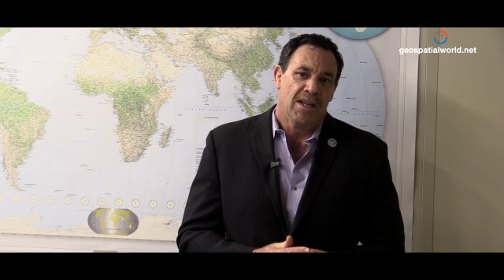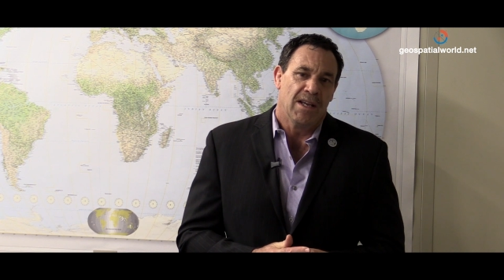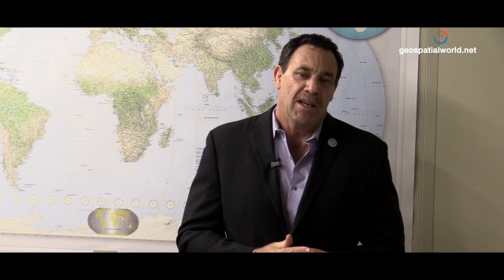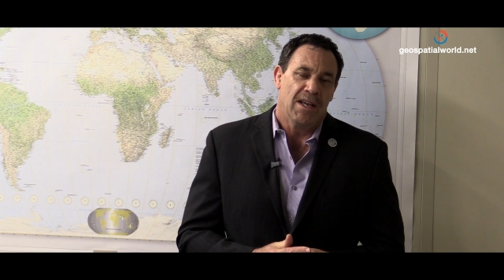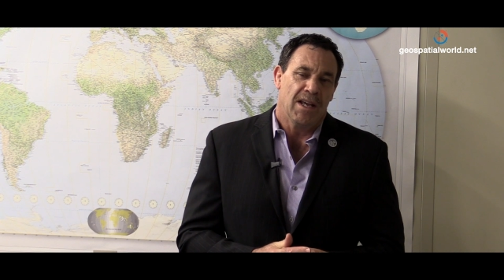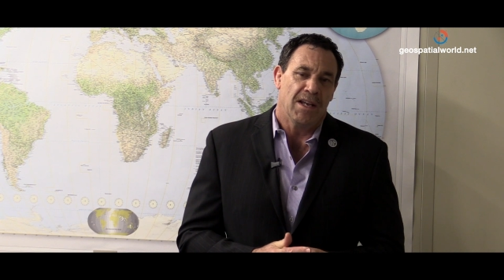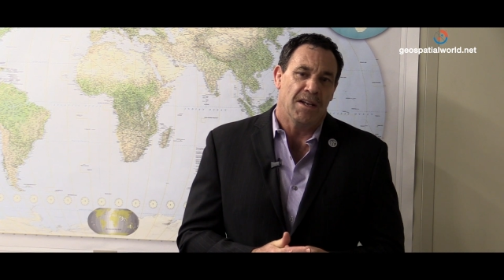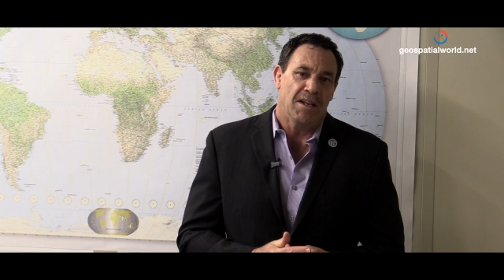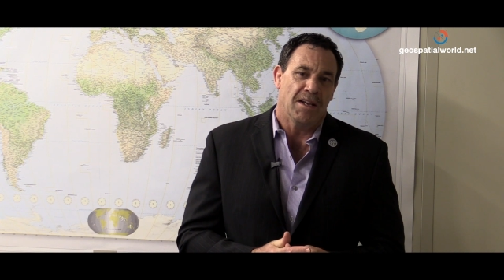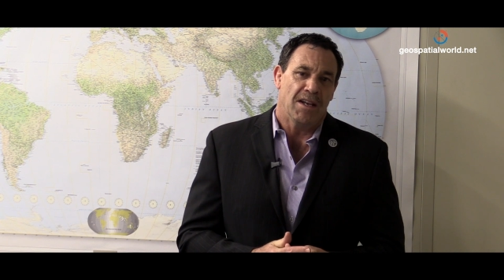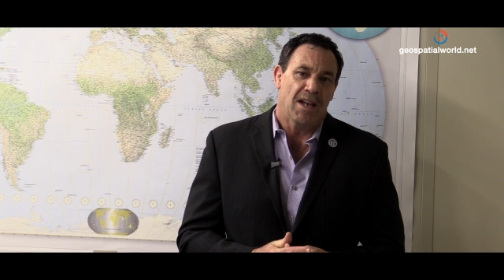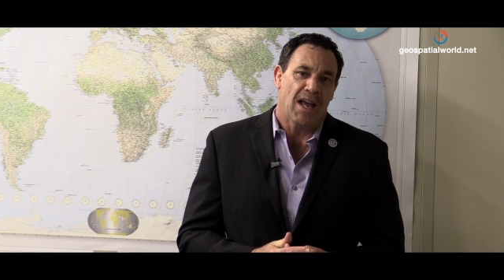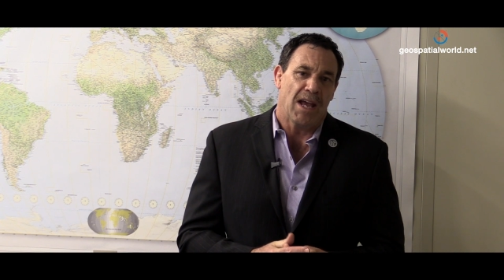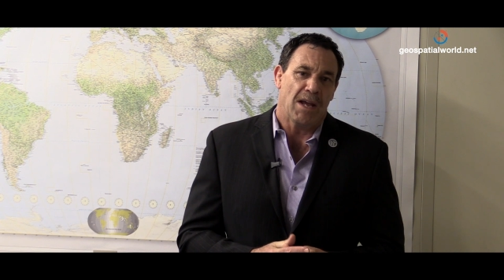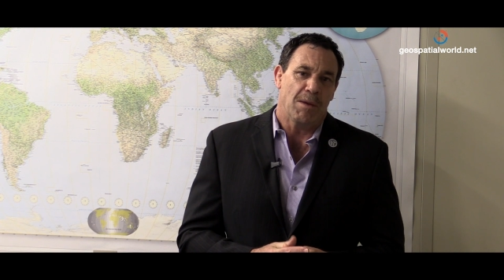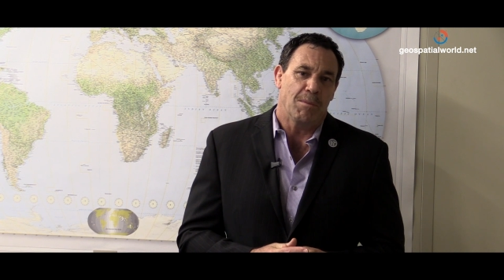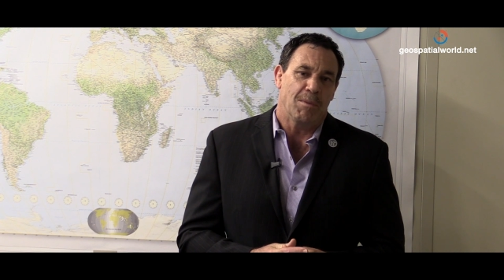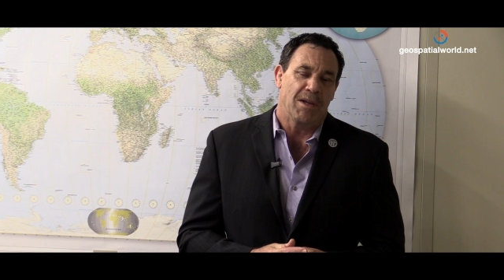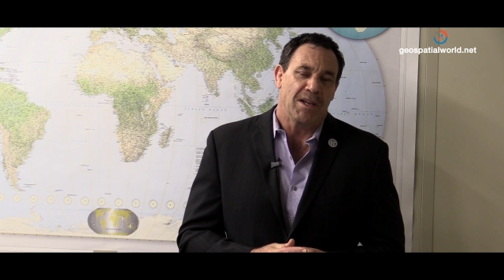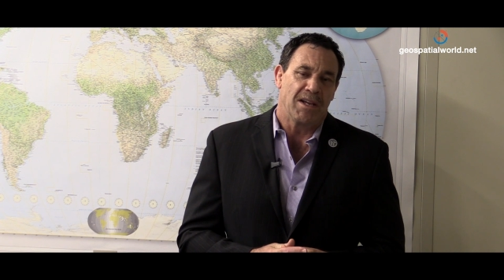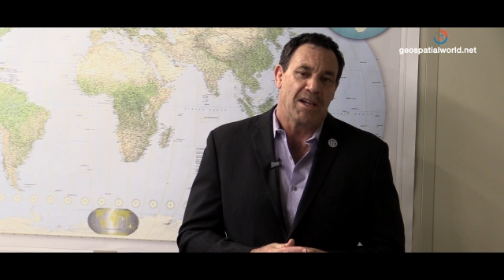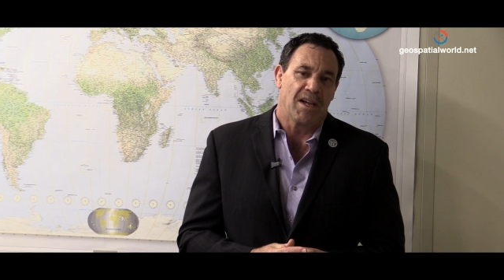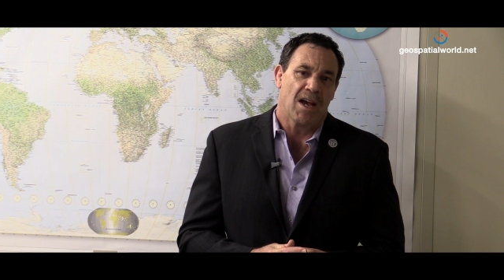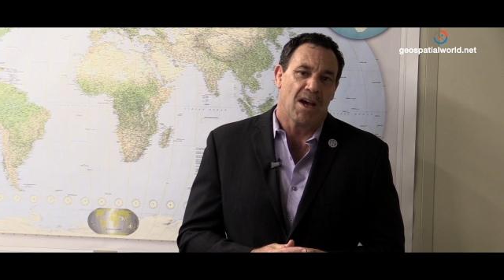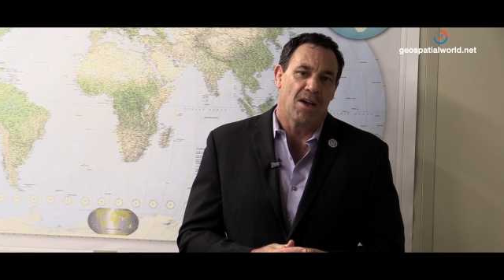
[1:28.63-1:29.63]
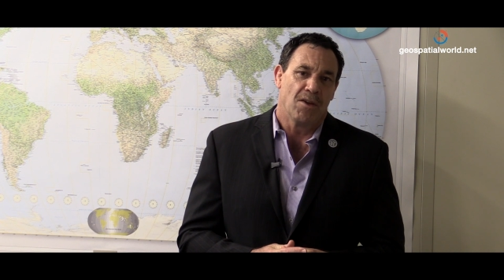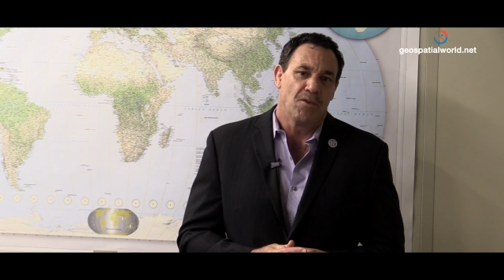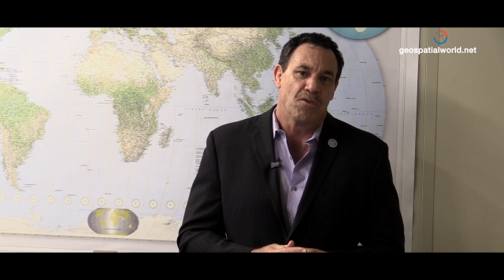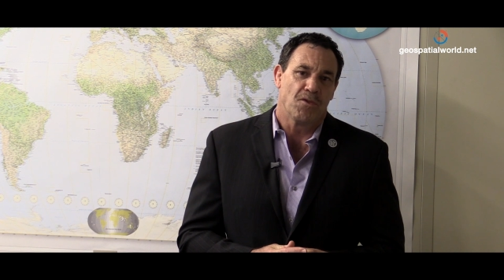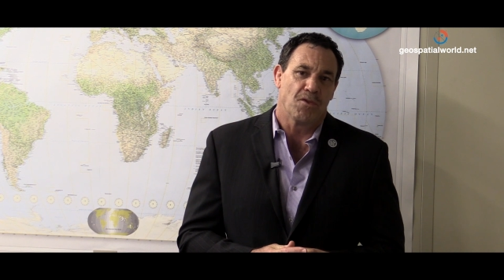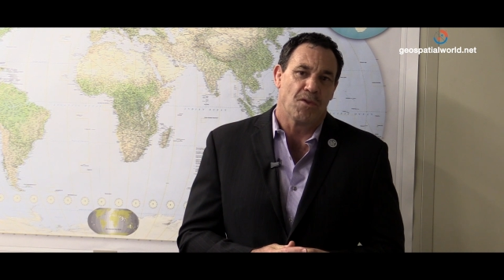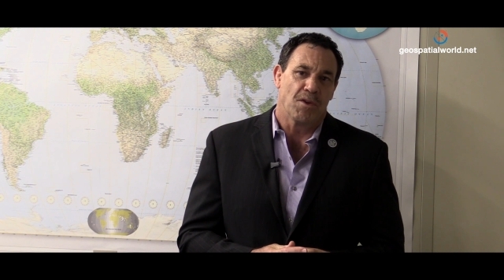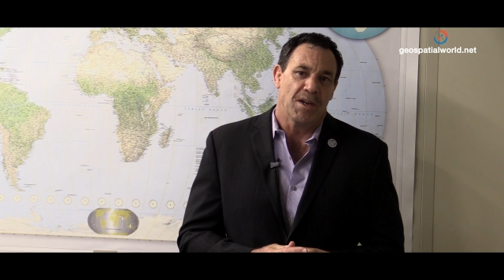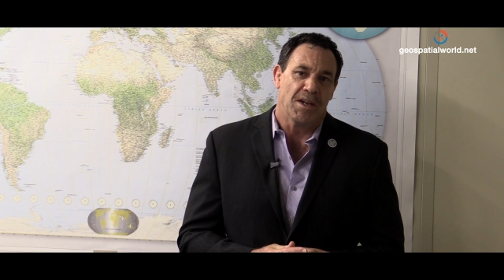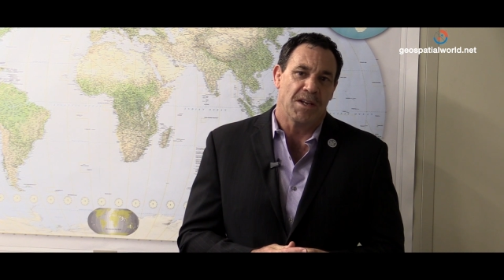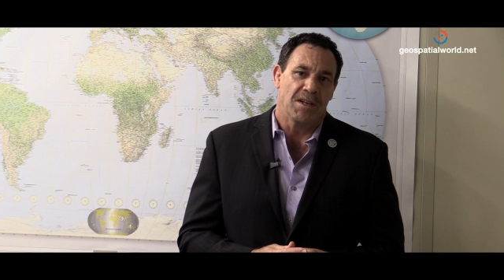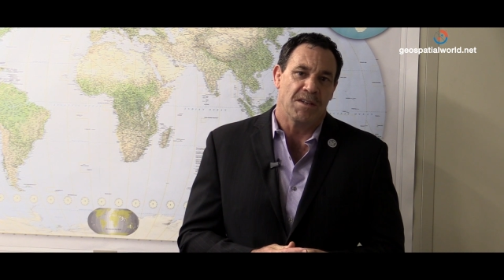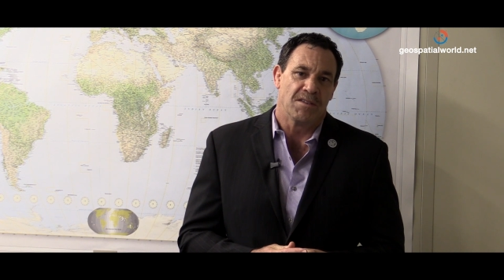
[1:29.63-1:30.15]
in enabling
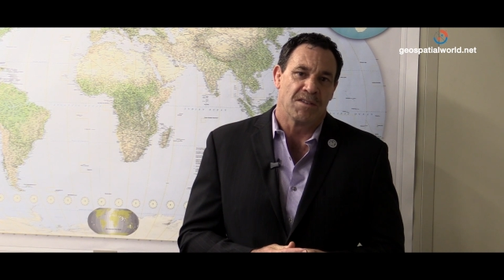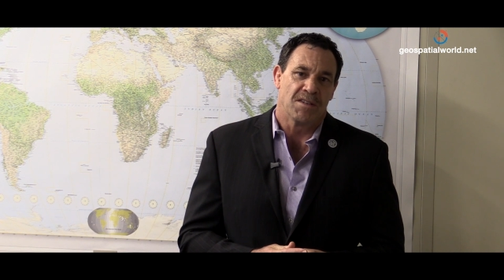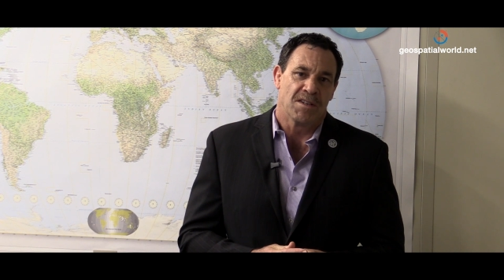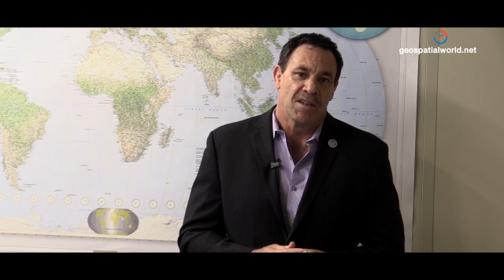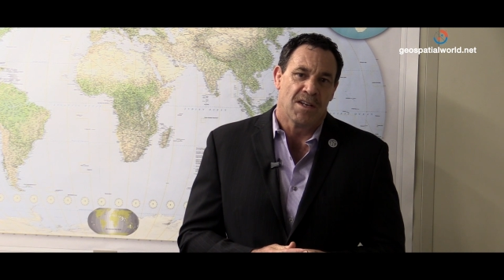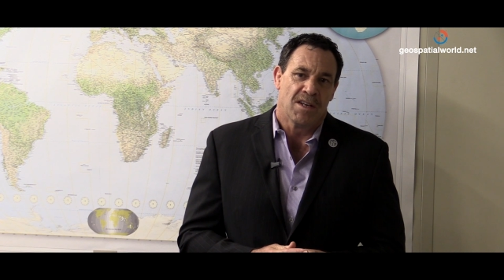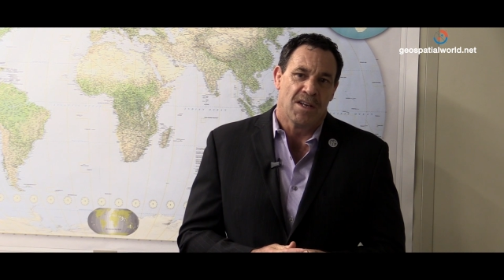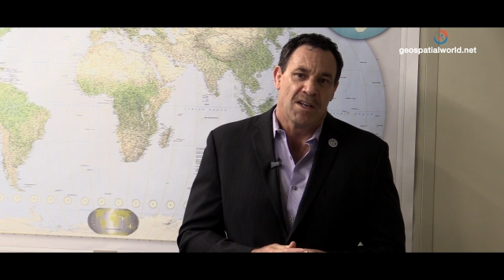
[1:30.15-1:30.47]
countries